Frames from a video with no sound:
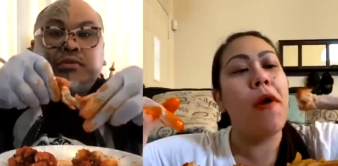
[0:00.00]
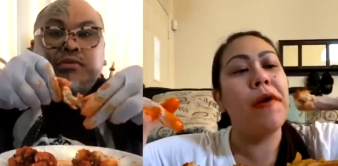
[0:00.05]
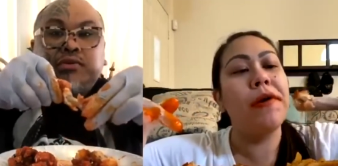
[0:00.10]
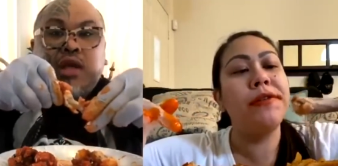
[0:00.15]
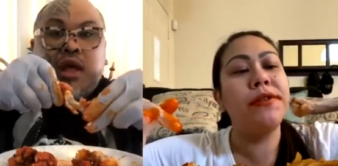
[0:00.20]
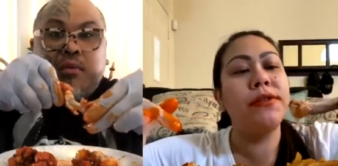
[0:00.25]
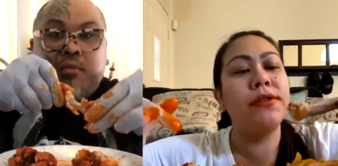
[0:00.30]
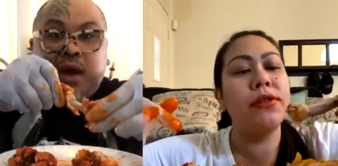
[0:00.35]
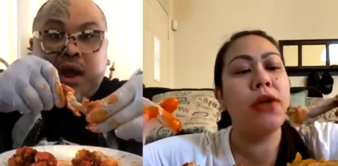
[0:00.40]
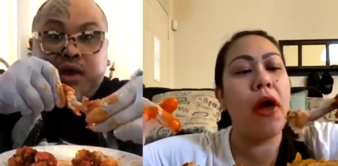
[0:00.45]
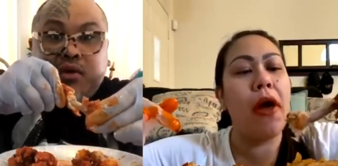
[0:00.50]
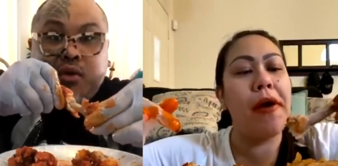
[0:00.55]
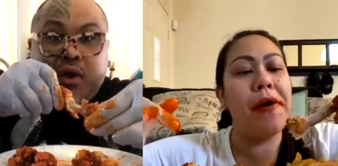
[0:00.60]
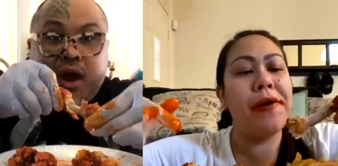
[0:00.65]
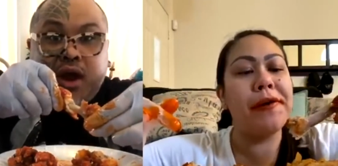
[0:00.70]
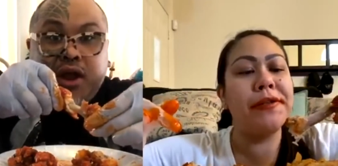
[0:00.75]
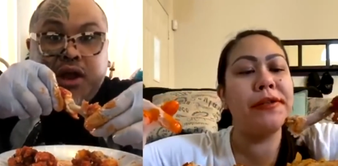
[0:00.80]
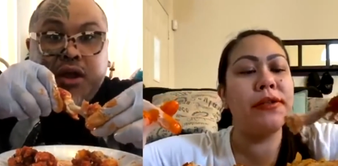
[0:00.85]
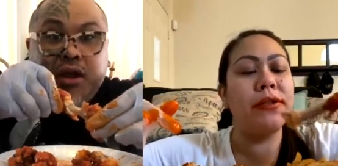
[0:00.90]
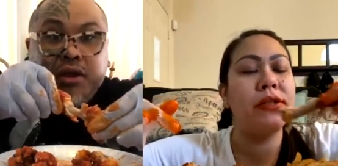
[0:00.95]
Speaker 1: Am I
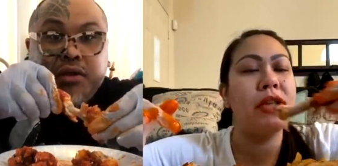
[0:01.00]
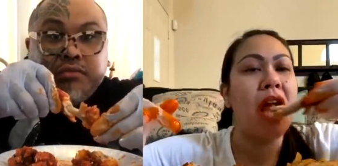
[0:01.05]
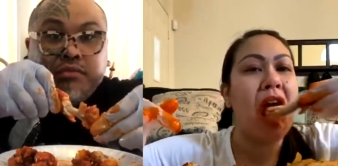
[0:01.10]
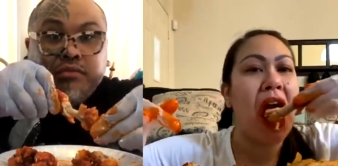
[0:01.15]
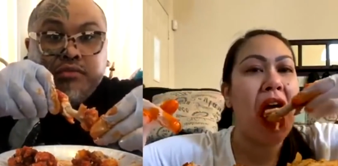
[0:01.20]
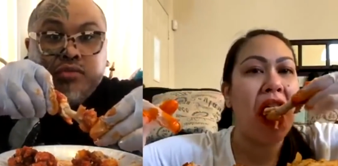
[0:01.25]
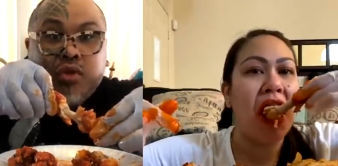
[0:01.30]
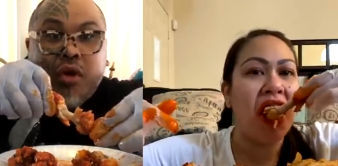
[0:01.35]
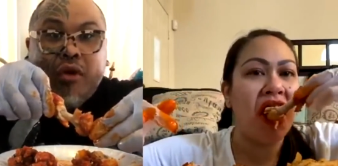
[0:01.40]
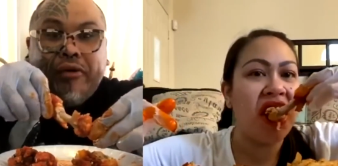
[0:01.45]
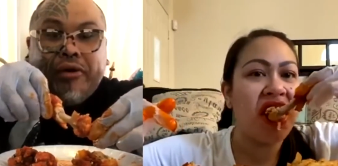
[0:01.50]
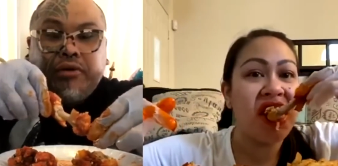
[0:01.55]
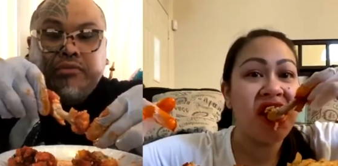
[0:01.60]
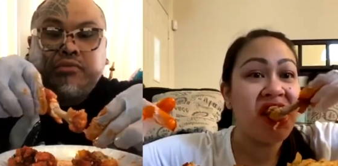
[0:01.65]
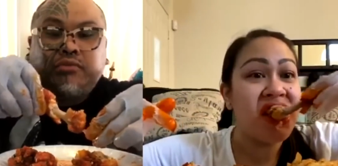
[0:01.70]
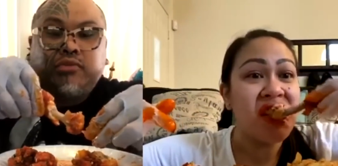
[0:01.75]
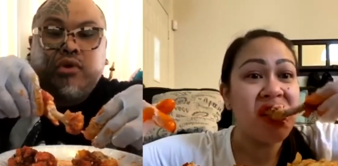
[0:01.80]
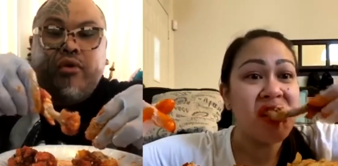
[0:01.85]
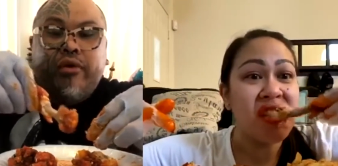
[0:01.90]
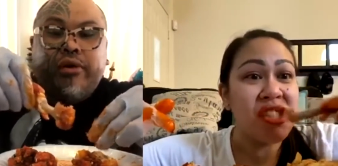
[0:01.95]
crying?
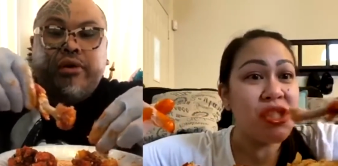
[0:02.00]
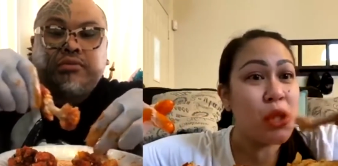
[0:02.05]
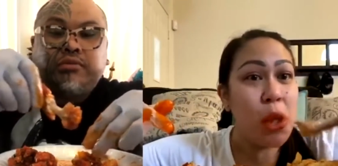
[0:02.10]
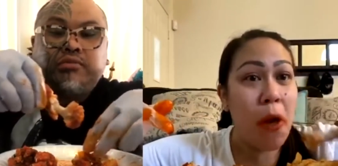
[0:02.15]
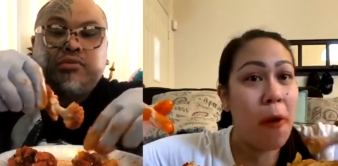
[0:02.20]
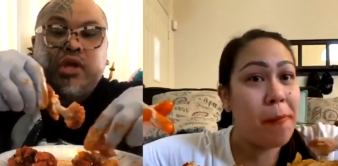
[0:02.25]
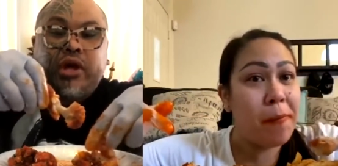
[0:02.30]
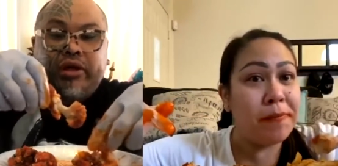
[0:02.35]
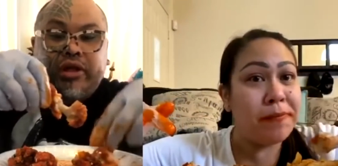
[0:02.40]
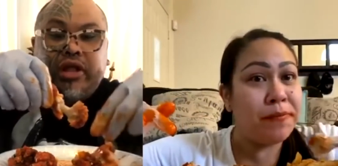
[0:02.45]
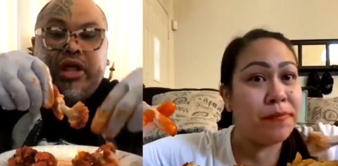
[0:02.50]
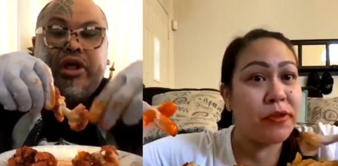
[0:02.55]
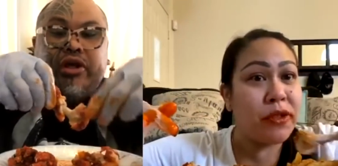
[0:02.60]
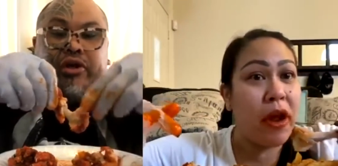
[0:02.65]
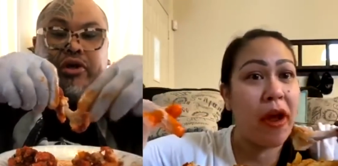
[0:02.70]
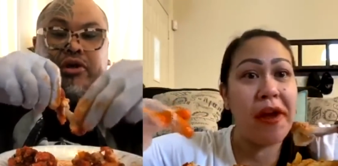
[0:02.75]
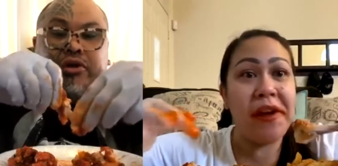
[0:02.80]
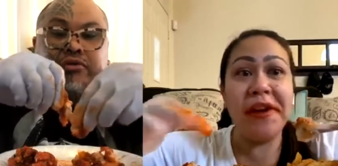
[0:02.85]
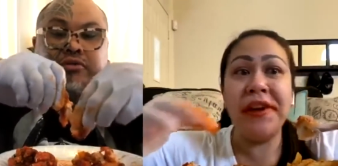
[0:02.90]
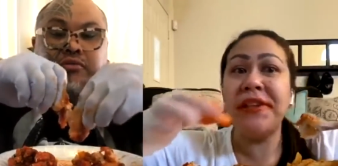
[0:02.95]
A
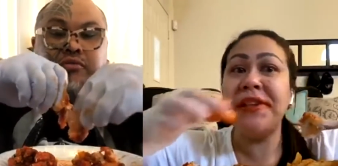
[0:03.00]
little.